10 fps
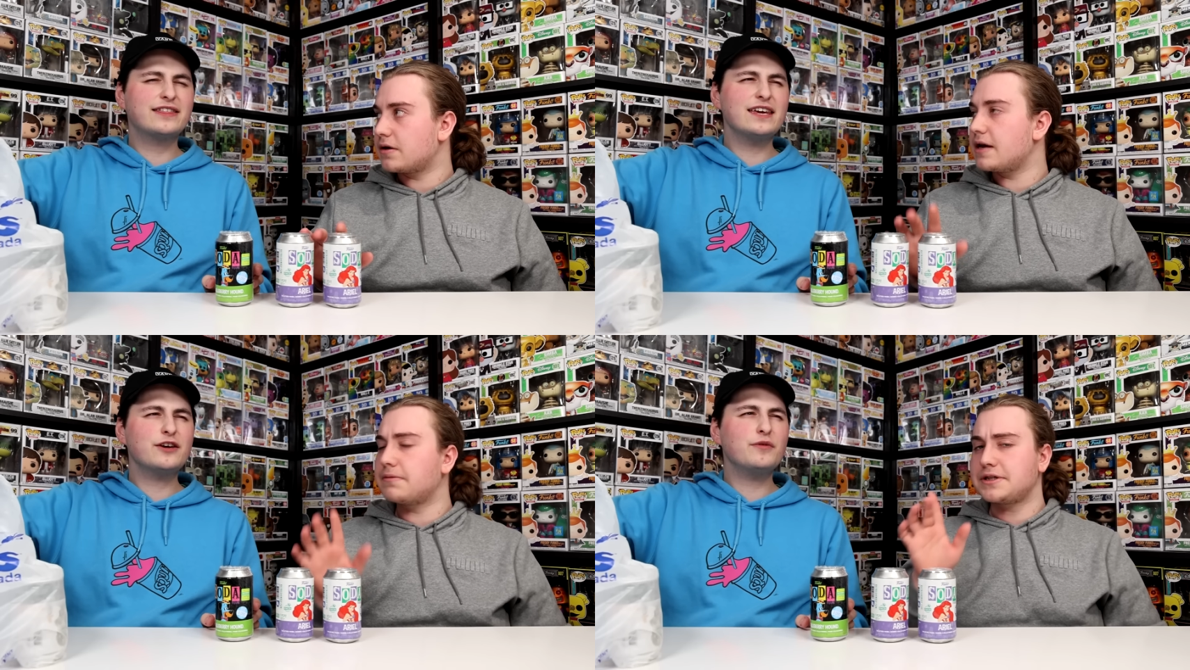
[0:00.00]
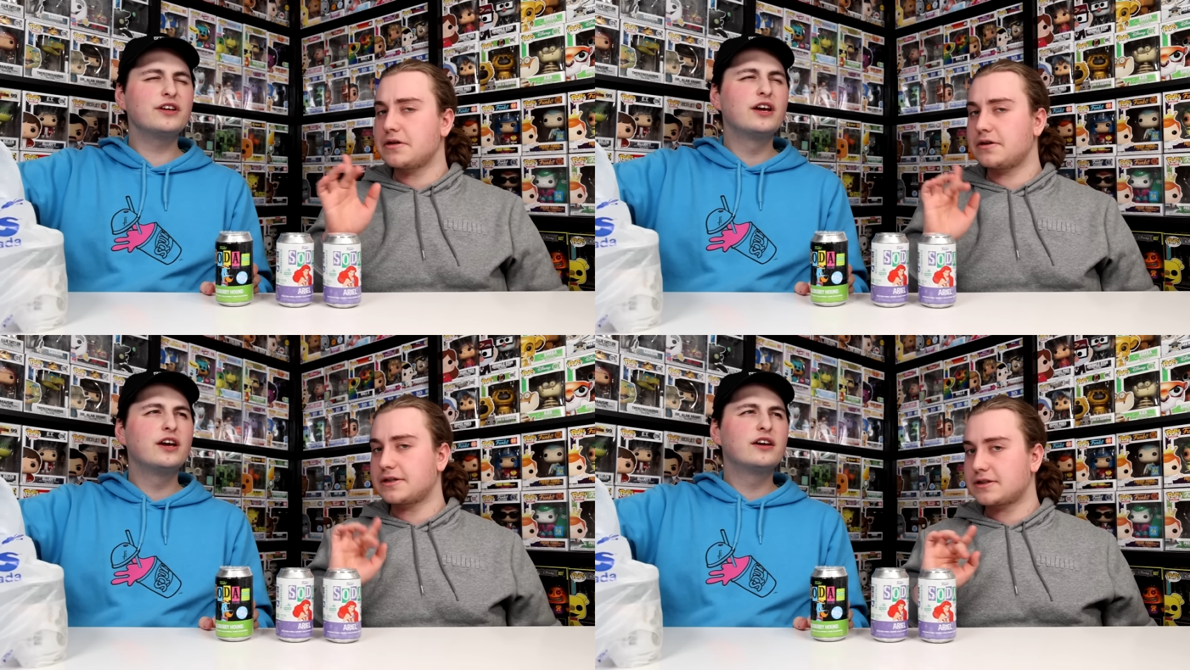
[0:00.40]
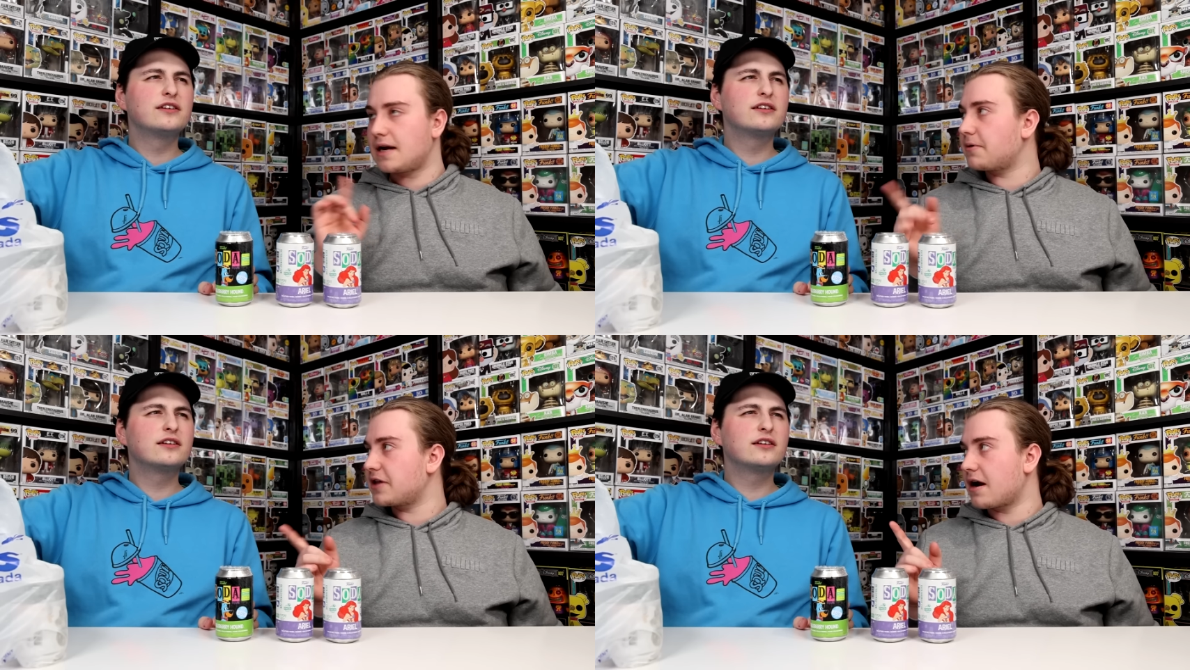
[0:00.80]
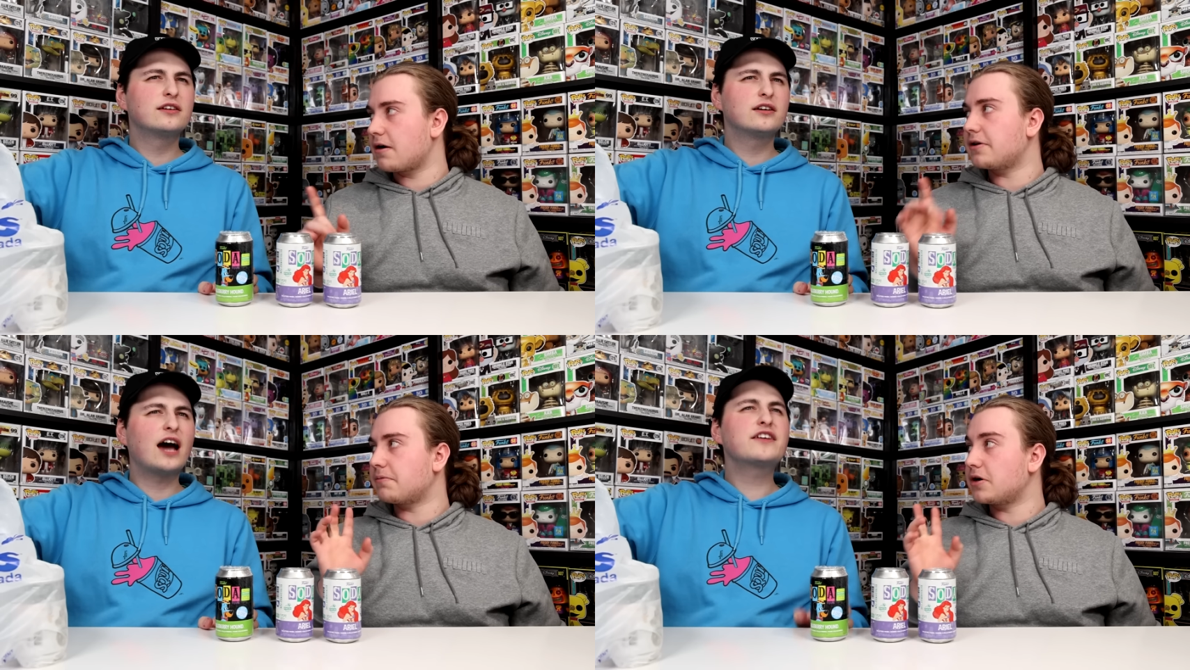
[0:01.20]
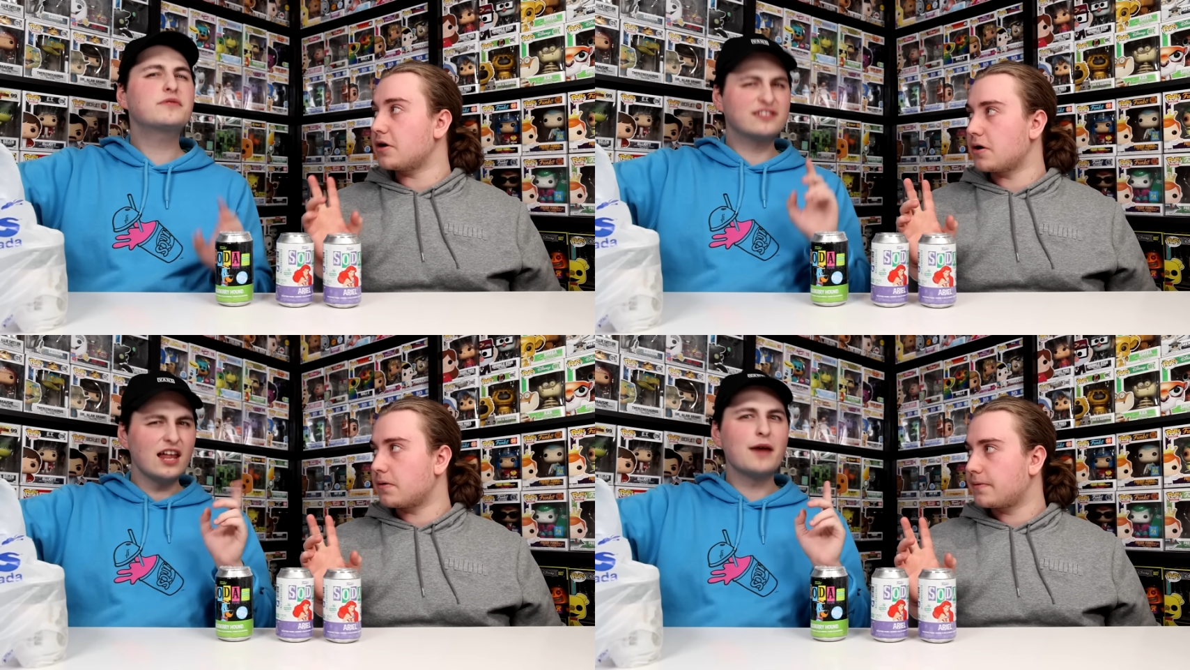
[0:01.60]
Speaker 1: I think it was, it was either the Slimer or the Ariel that I think it
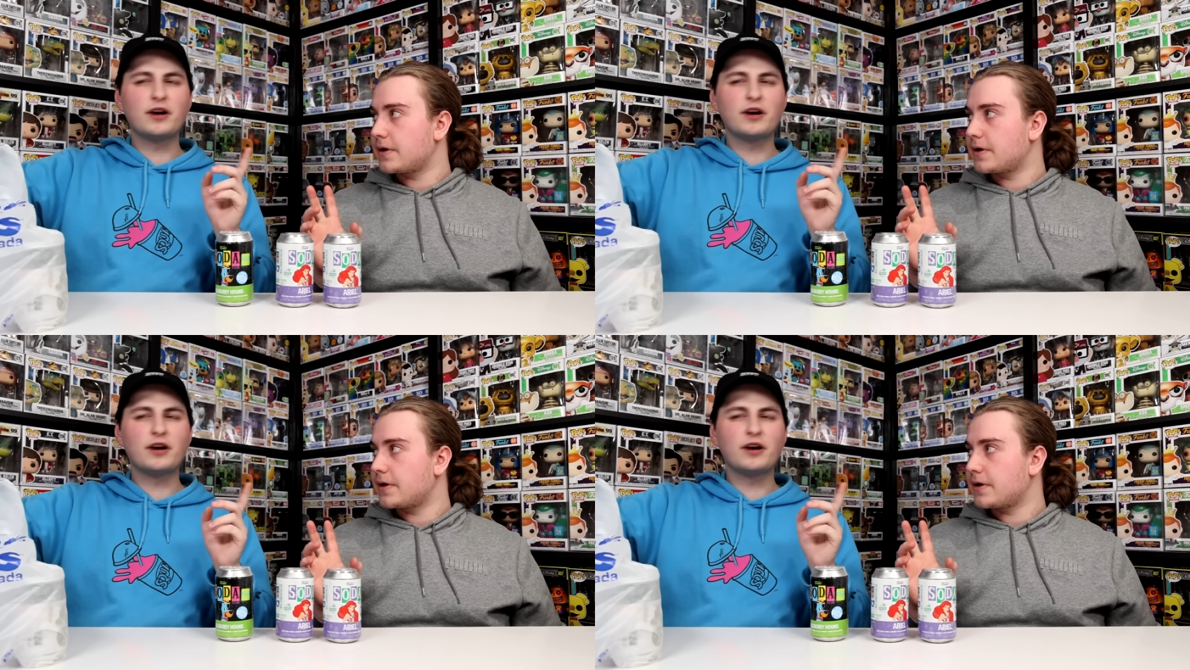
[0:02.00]
was Slimer.